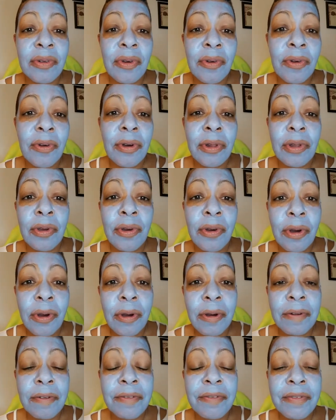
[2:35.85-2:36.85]
all
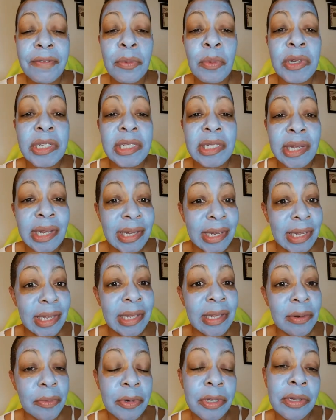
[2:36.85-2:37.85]
off, which I
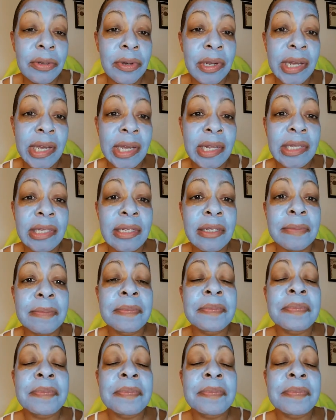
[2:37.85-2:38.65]
did, well, it looked like I did.